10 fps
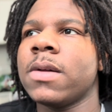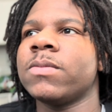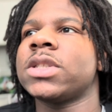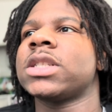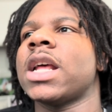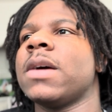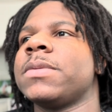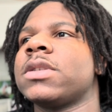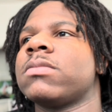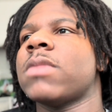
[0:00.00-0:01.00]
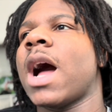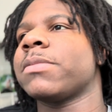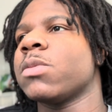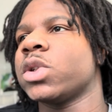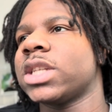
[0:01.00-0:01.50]
setups,
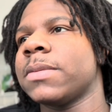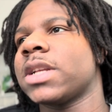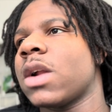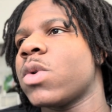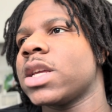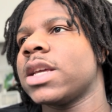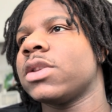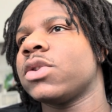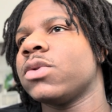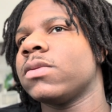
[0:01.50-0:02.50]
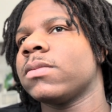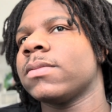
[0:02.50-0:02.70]
optimal setups that I want to get to.